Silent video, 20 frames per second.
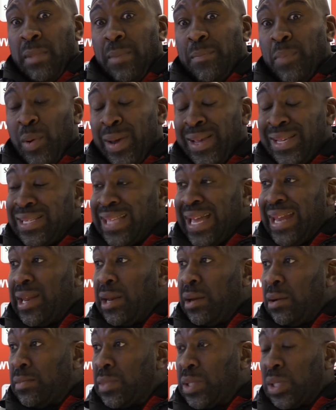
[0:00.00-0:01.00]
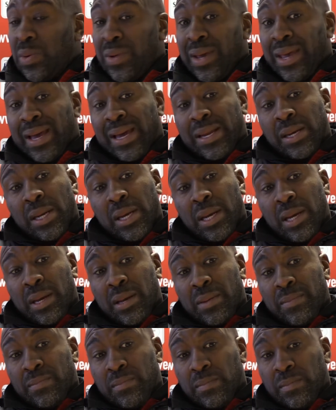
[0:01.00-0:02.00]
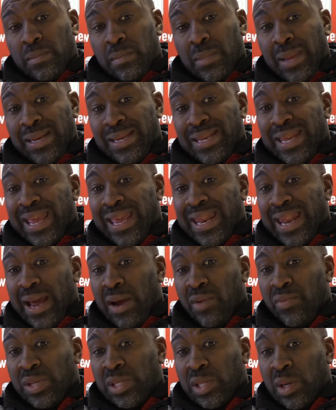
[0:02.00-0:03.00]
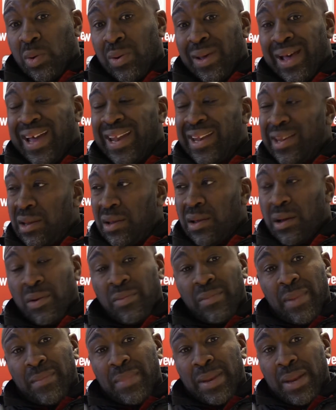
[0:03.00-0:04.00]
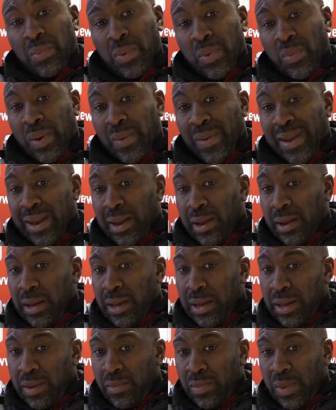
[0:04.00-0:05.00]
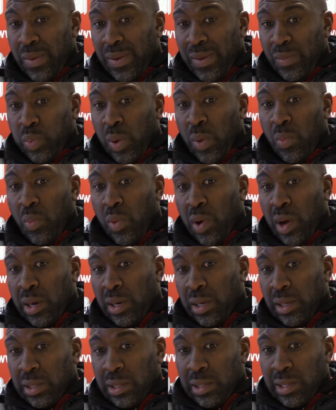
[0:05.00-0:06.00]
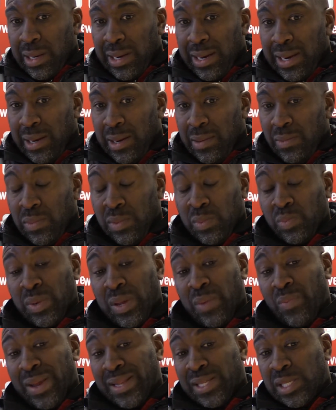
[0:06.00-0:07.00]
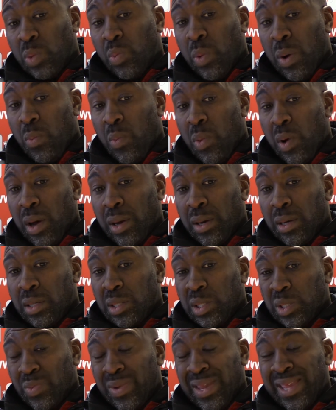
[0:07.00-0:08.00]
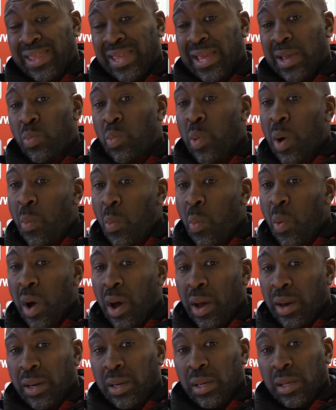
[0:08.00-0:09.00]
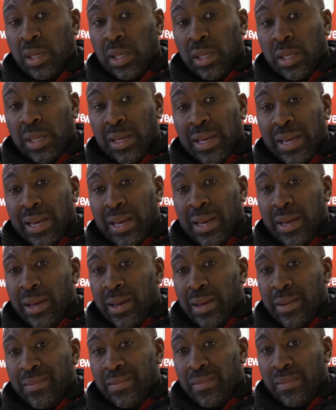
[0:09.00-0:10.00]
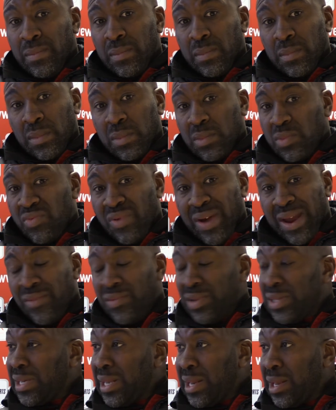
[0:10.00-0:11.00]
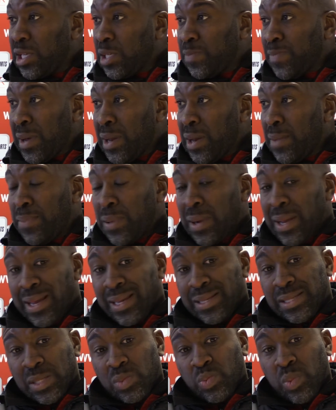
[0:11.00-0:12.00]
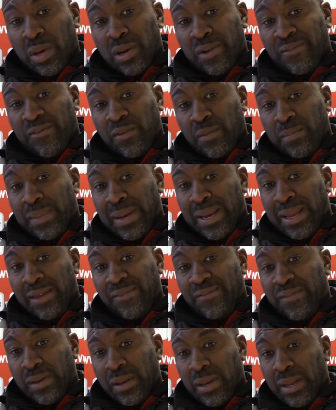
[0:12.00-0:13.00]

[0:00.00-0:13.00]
my boy standing up to it and digging out a result. And you got to remember that we went 1-1, and it went to 1-1. So when you think 1-1, great resilience by the players. There's wonderful belief